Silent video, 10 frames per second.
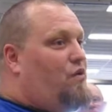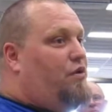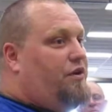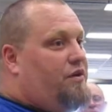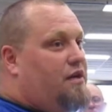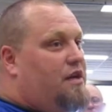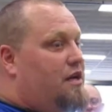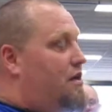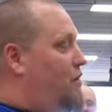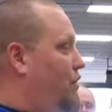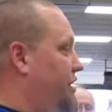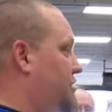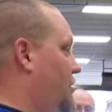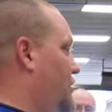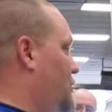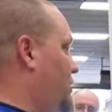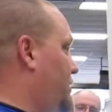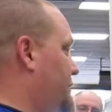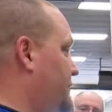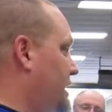corner or in a curtain
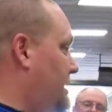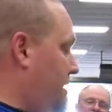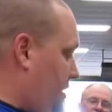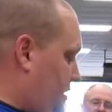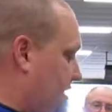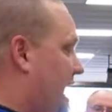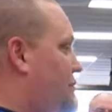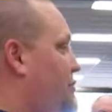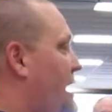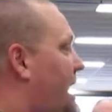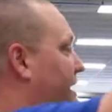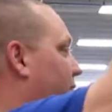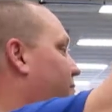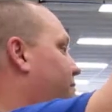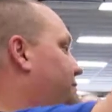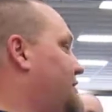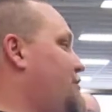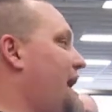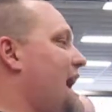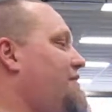wall, top and bottom,
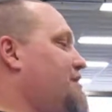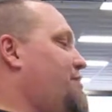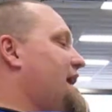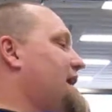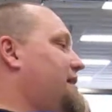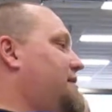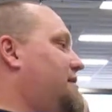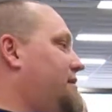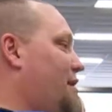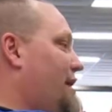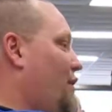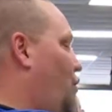you have to bend about a